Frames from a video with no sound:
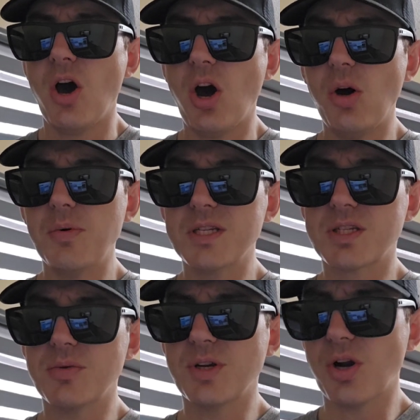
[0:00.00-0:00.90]
Always
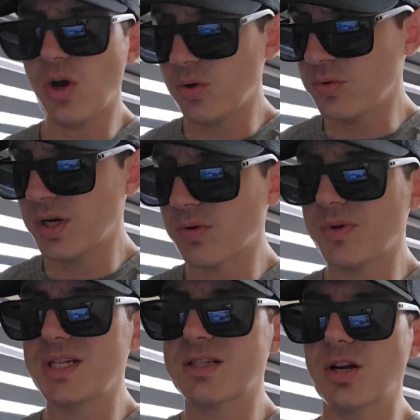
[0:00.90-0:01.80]
do your own
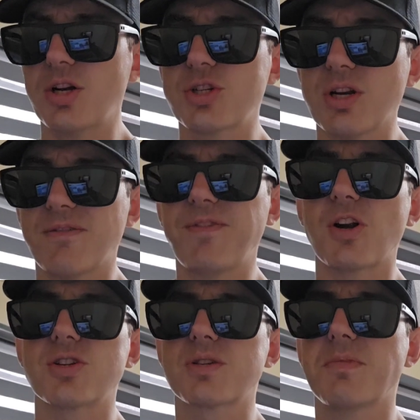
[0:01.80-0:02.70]
research
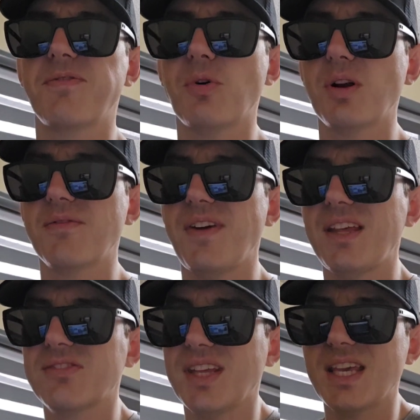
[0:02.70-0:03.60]
first before
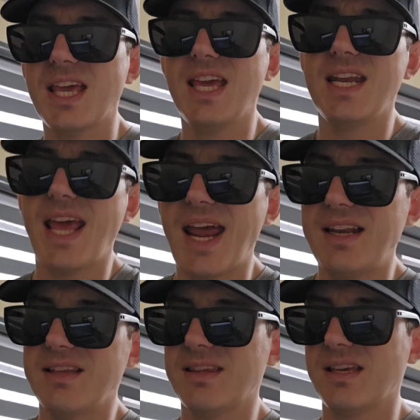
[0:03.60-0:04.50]
investing in
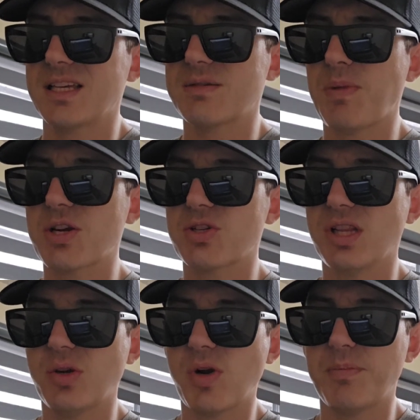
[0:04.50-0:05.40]
anything,
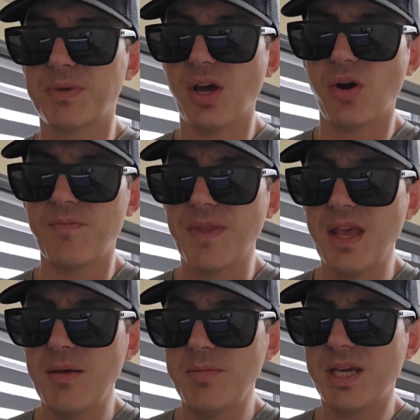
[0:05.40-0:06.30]
especially crypto,
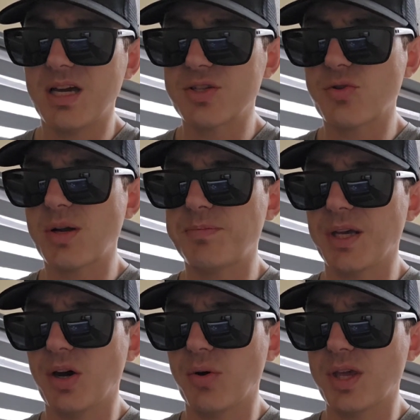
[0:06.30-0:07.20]
because
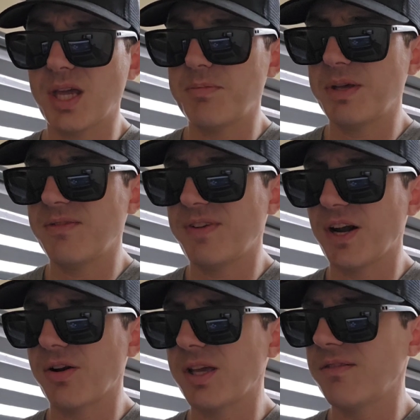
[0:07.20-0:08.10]
crypto can be
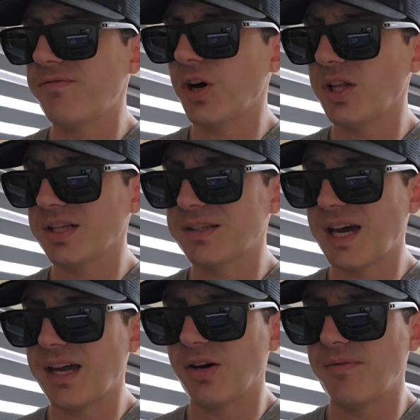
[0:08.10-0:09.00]
very
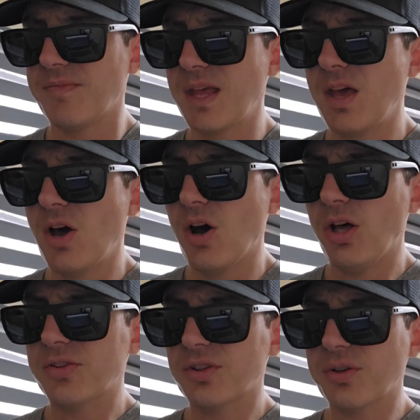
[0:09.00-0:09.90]
volatile.
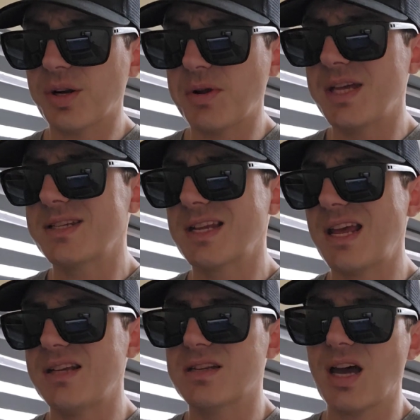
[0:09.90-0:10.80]
Also, there is
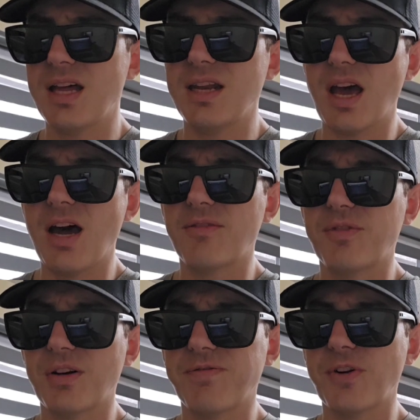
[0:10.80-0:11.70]
a ton of
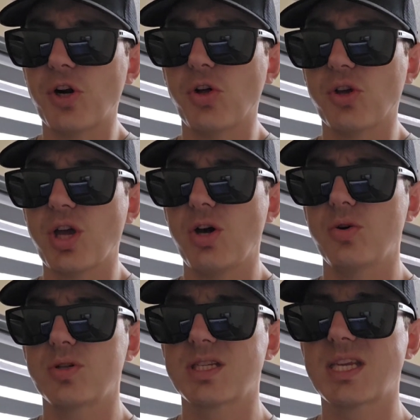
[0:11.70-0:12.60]
referral
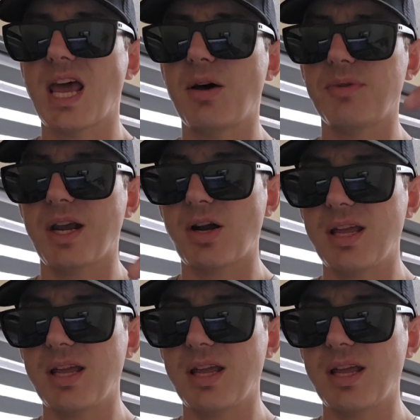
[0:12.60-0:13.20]
codes down there